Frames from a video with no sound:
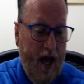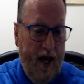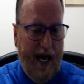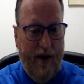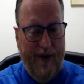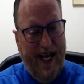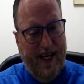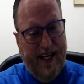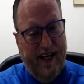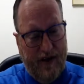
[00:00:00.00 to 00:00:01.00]
I only had
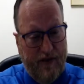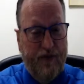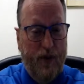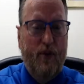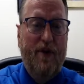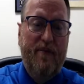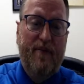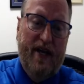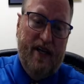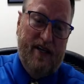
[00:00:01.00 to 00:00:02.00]
$841
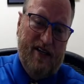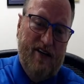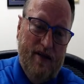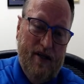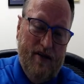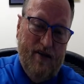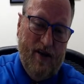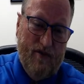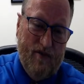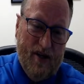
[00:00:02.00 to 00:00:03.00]
million
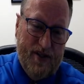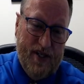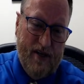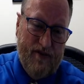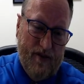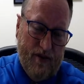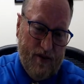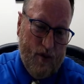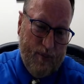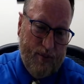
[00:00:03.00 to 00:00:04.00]
in real estate for the
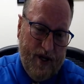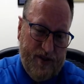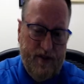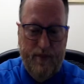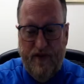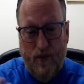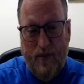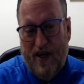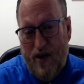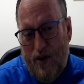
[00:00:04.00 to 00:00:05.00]
corporation before my
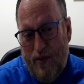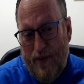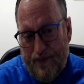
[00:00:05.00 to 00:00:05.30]
coma.